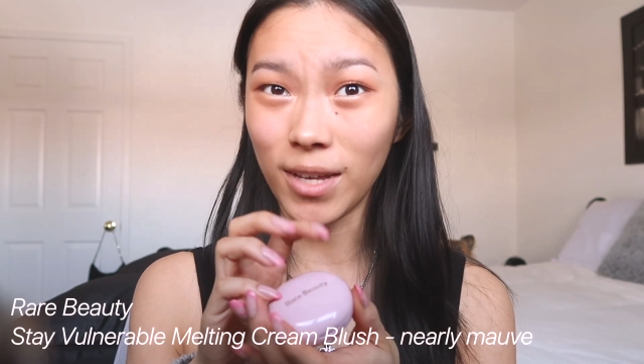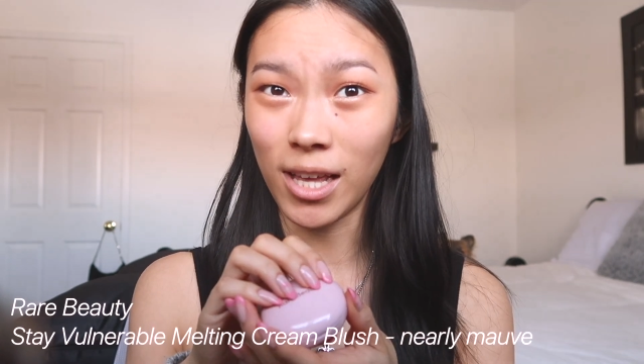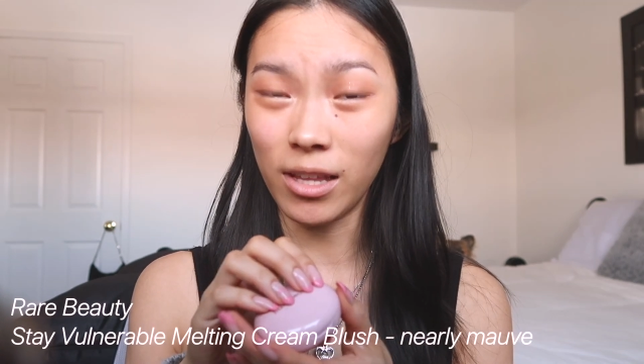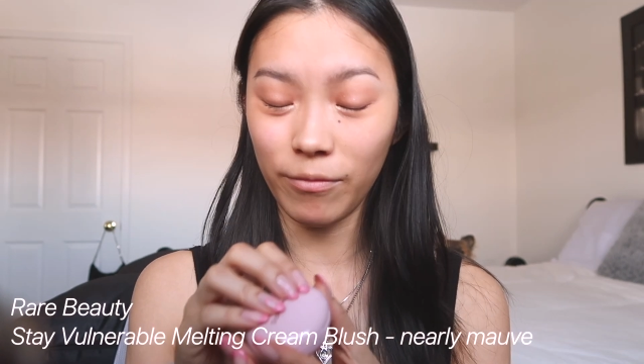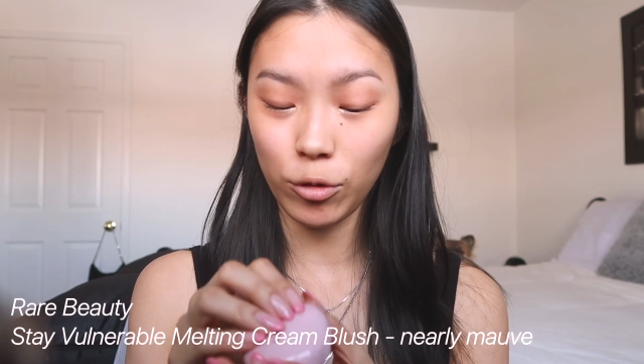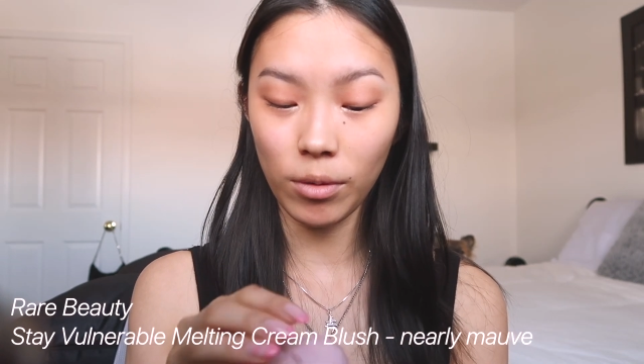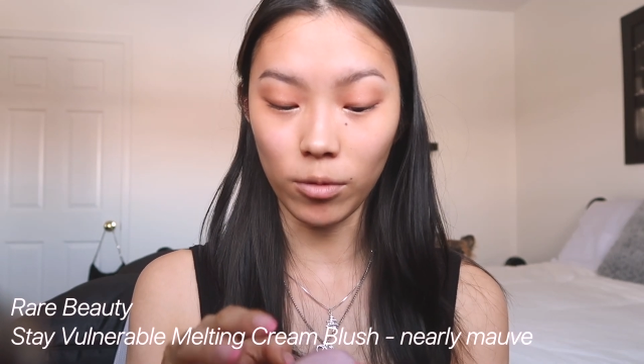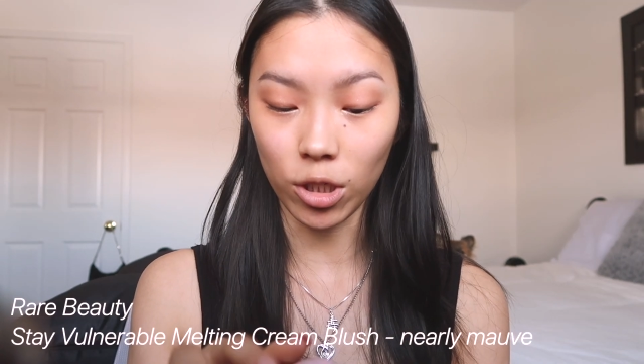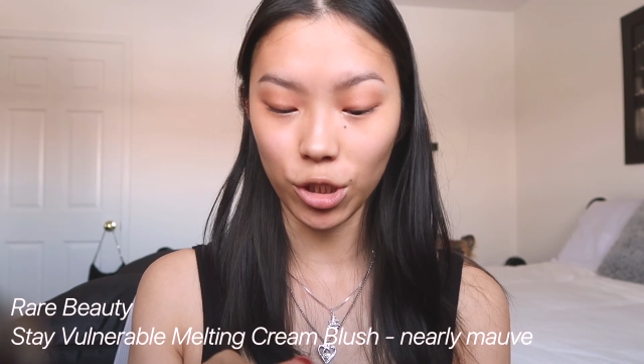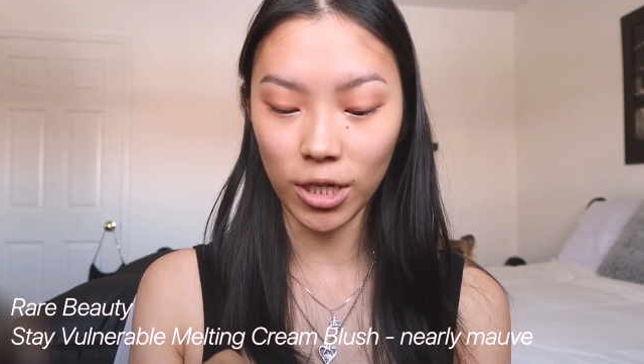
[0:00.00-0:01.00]
I love doing
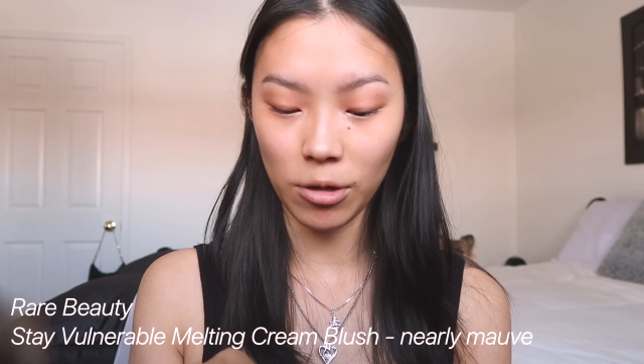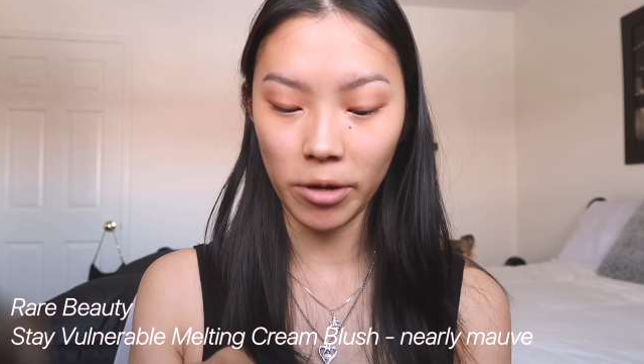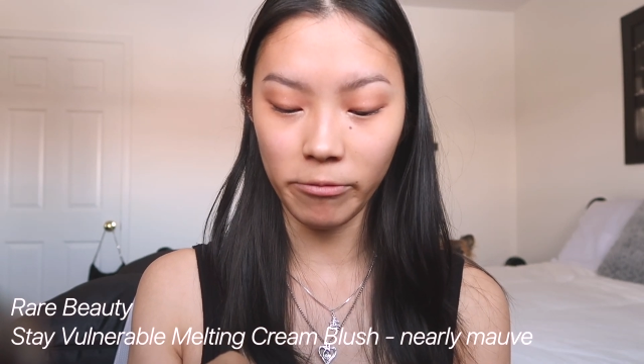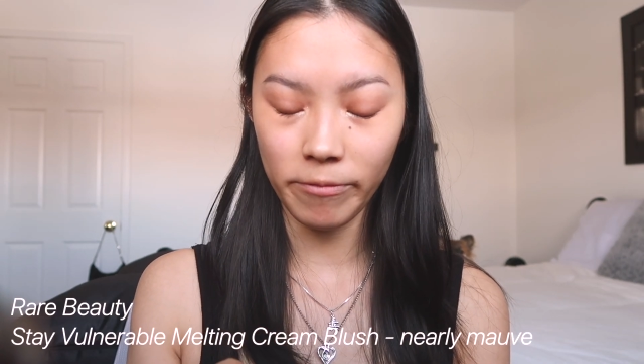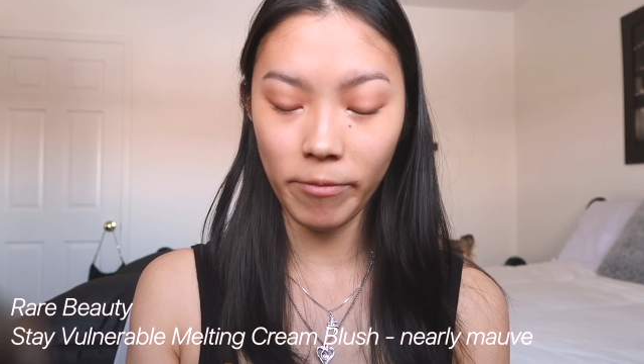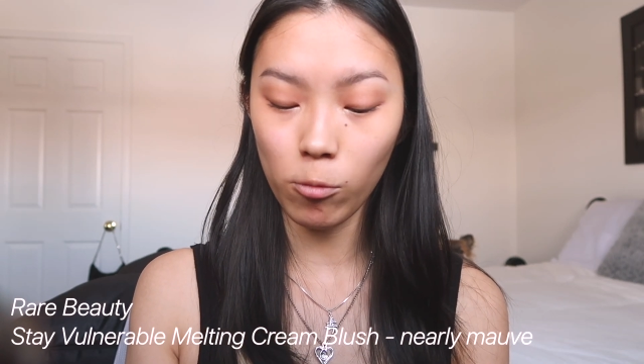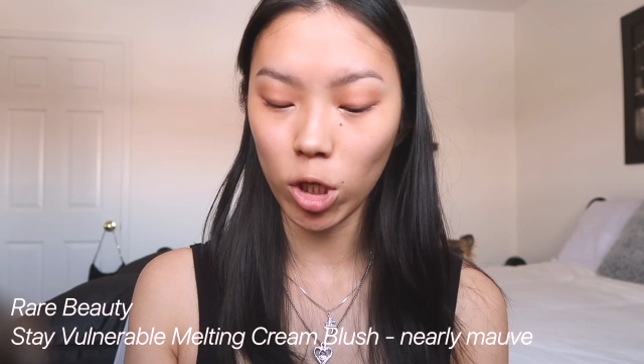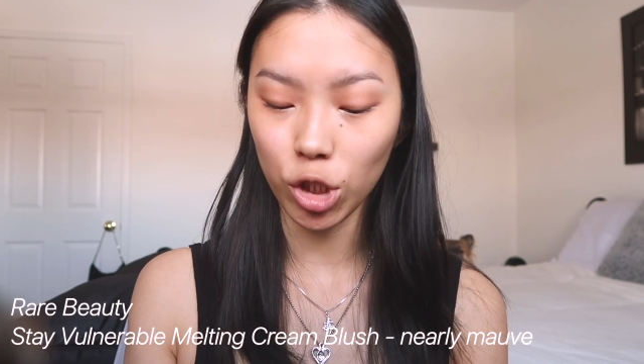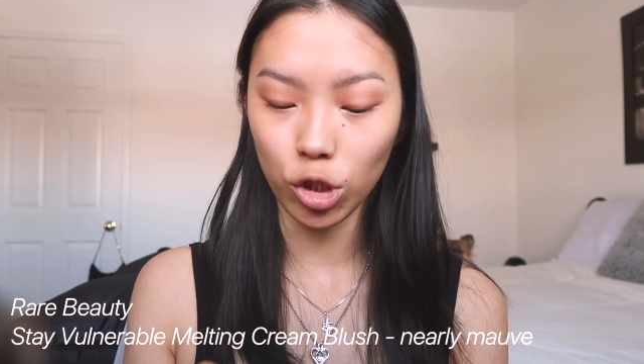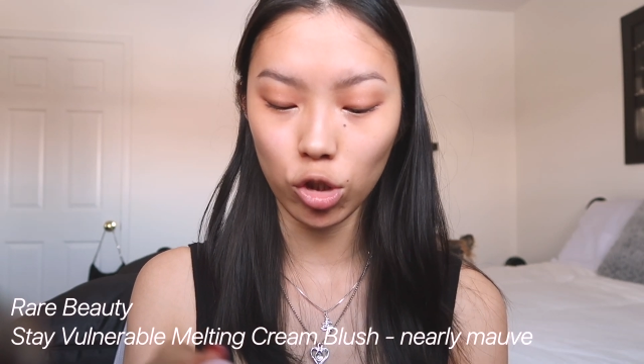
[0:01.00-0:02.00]
blush now. I've been
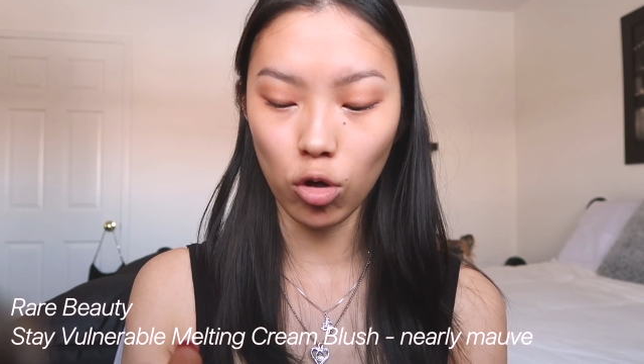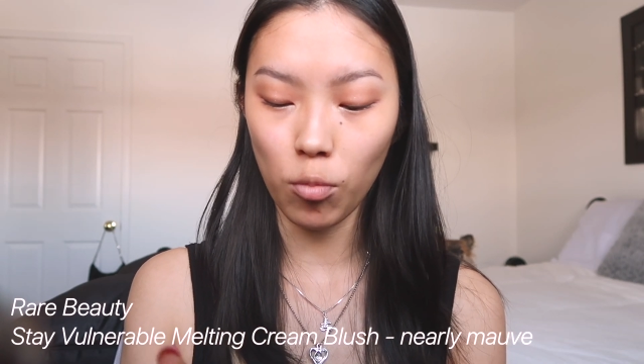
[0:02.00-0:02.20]
watching so